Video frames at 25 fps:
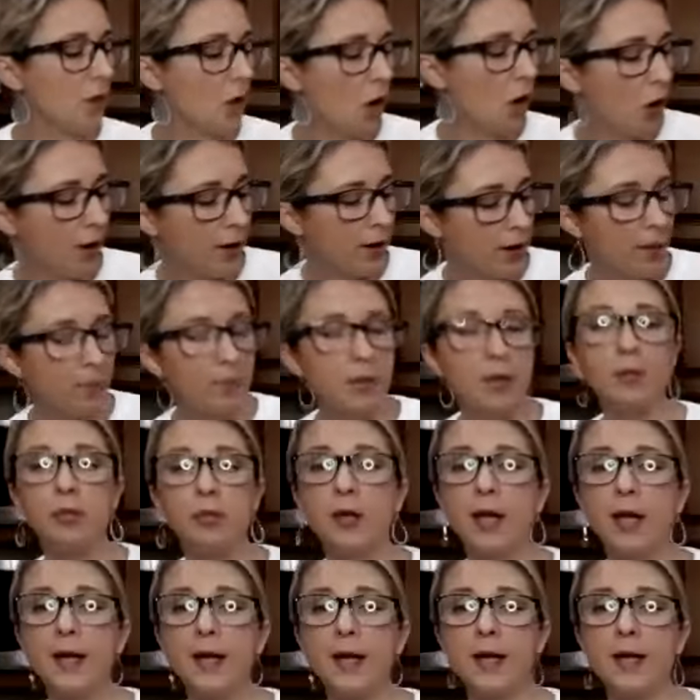All right, I'm gonna
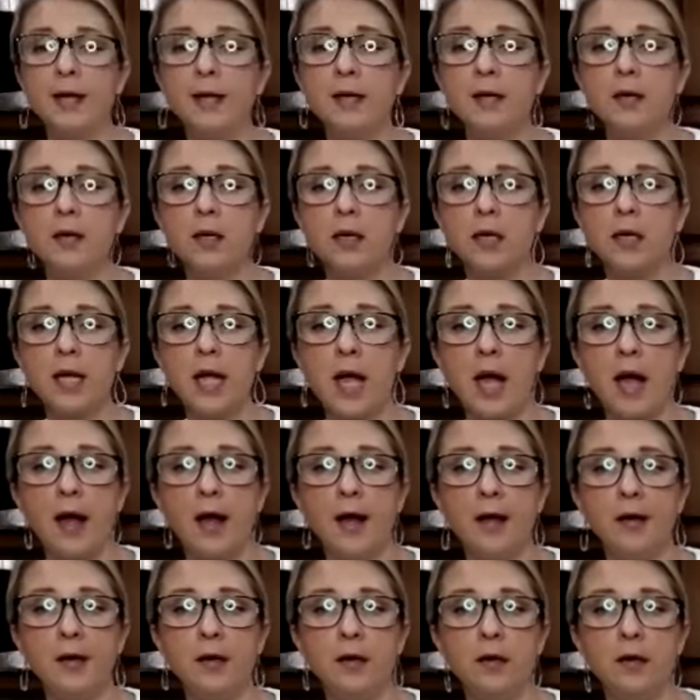blend
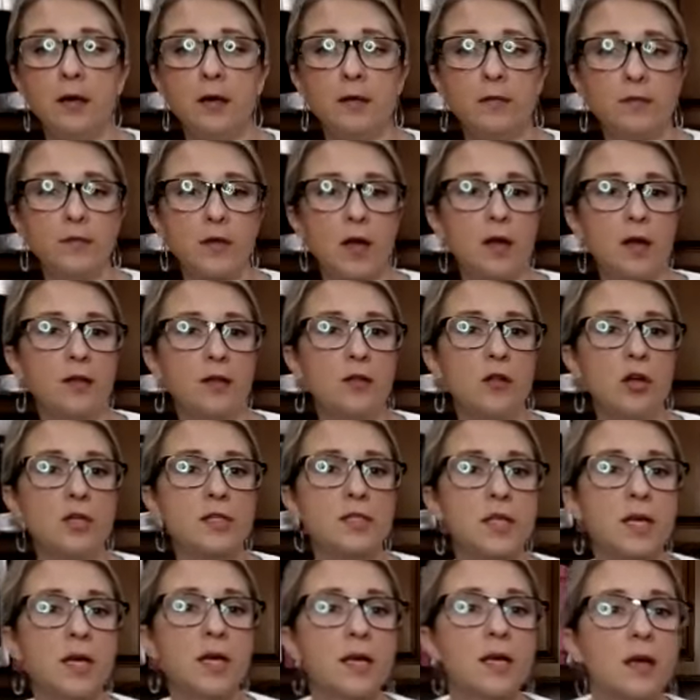again. That,
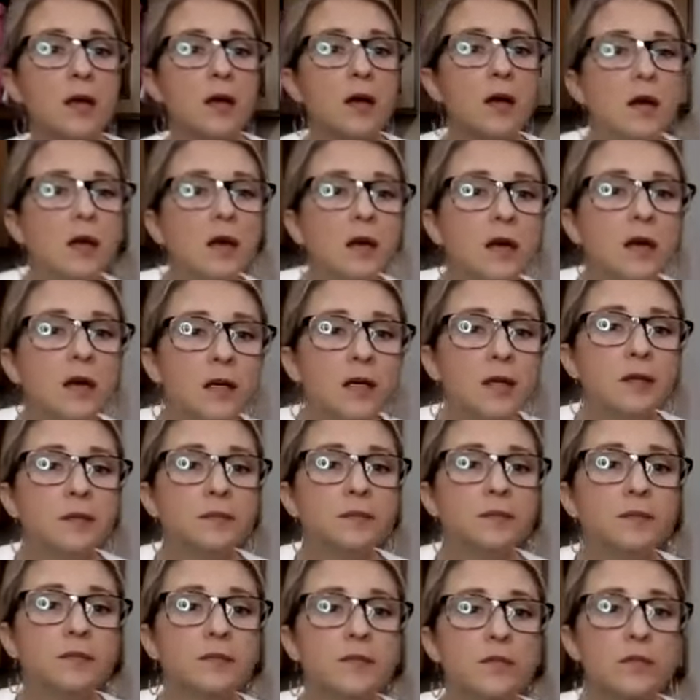looks like.
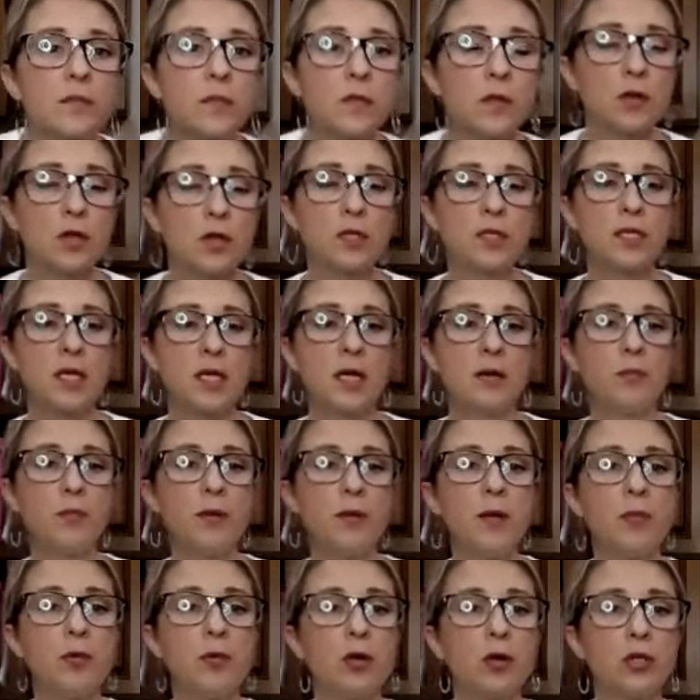I think we got like
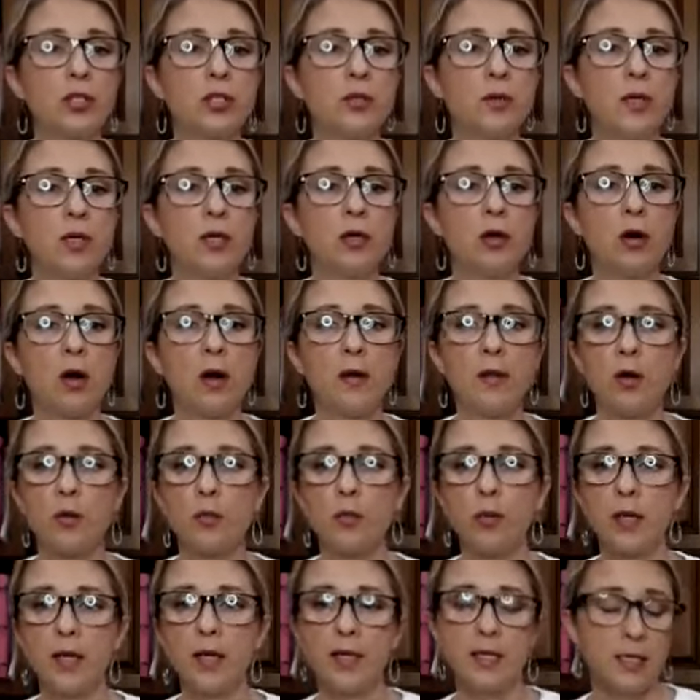it. Like I, once I
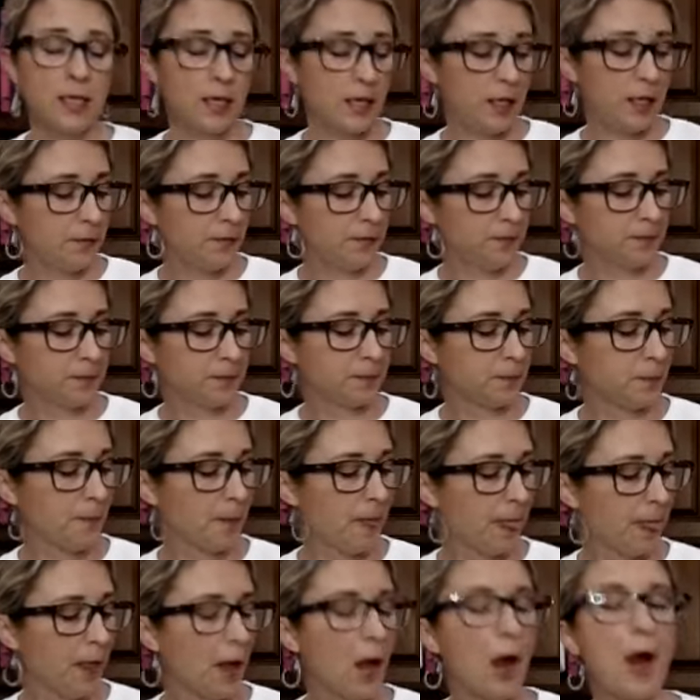plugged it back in.
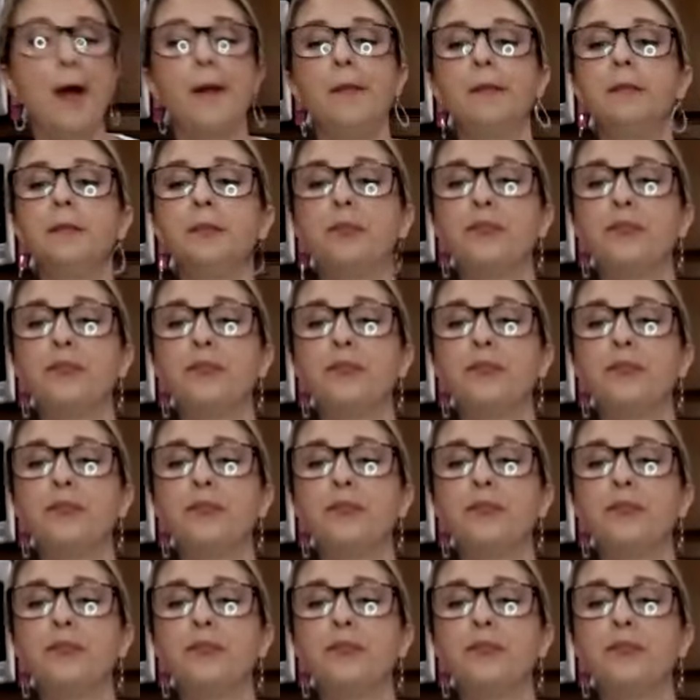All right.